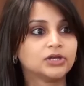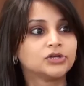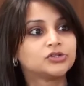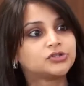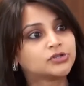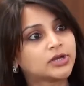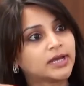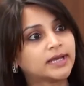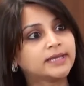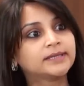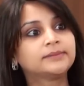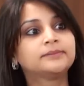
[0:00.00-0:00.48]

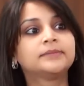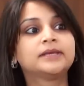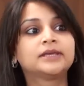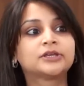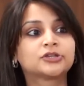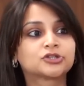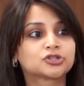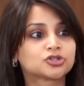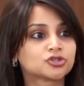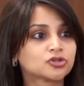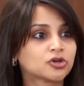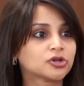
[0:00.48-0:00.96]
Try and
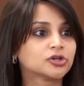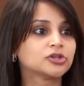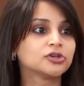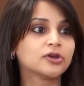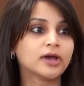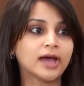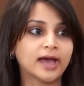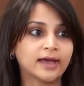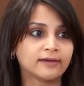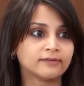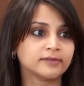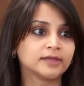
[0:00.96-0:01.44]
make sure
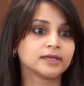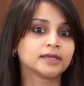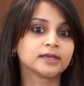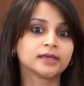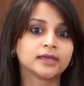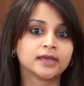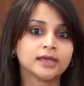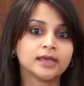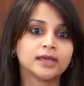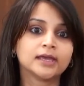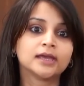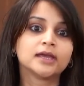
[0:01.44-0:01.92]
you're having
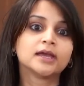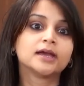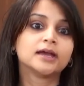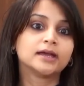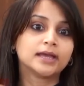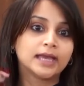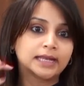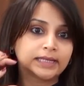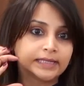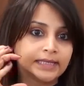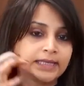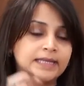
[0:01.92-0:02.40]

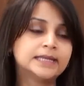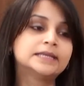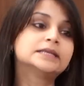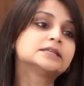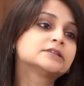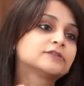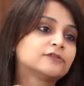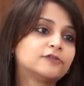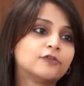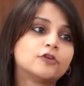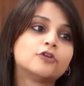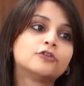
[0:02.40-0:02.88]
at
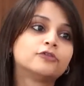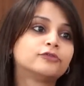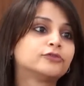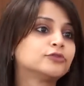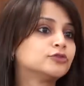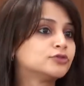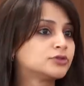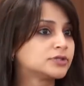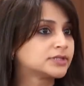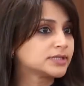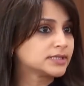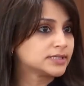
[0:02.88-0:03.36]
least 4
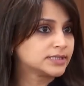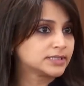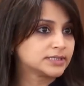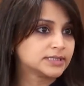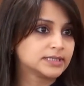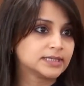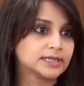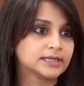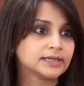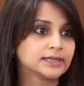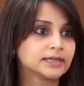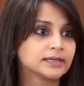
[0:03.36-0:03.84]
fruits in a
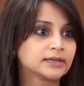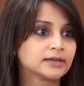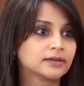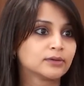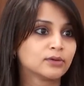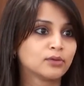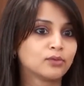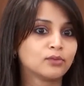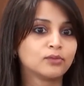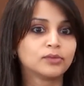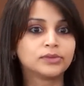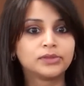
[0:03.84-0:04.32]
day
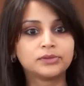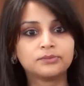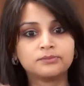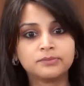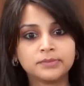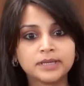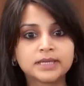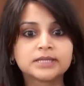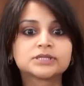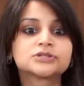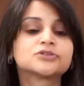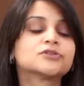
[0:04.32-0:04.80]
with a
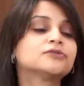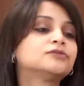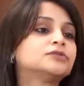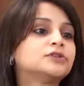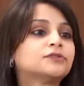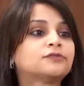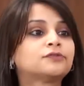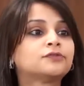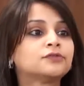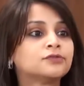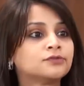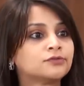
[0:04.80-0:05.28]
mix of
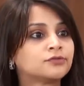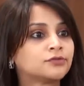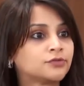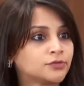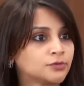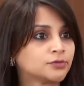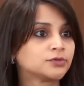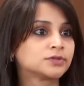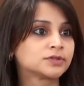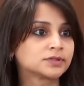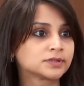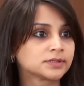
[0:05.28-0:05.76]
different
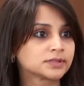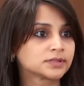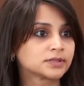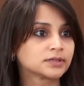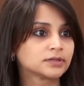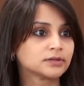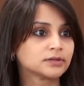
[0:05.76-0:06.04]
fruits.